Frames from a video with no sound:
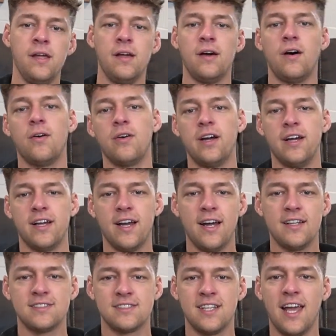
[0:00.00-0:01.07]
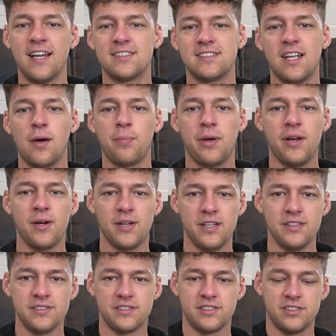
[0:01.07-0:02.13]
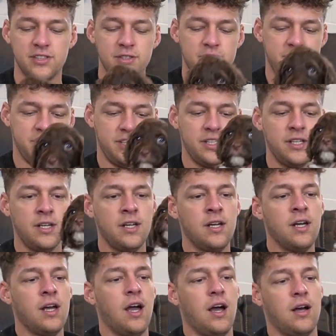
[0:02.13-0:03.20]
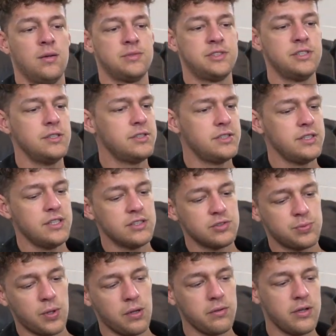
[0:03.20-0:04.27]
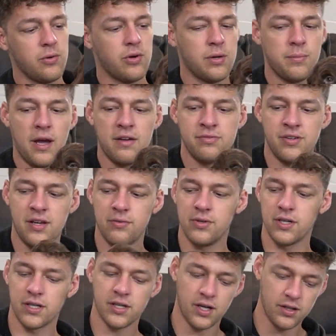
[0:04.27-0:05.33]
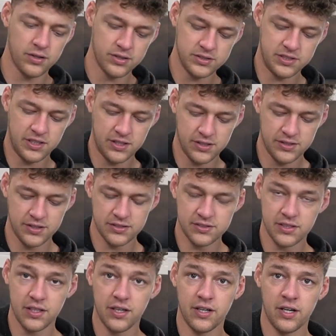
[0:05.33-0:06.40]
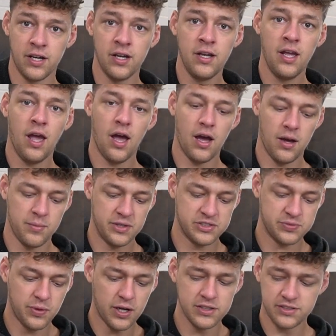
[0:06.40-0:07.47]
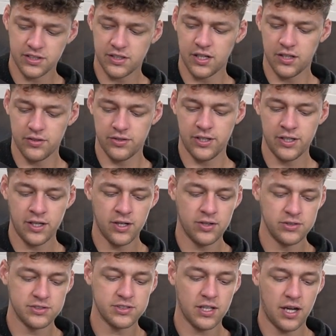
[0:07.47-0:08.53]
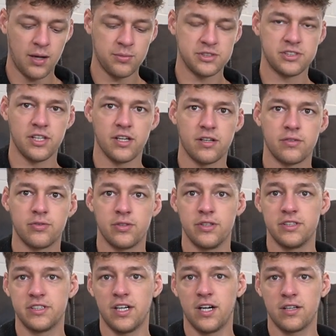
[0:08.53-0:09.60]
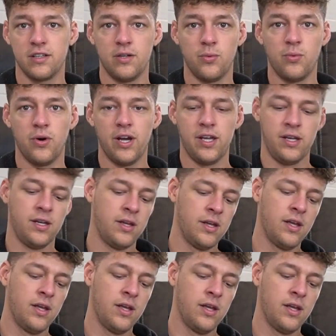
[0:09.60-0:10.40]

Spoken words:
All right guys, next up here is Sushi. Sushi is probably one of my favorite colors here in this litter. As far as the coloring goes, I'm a sucker for the chocolate and white.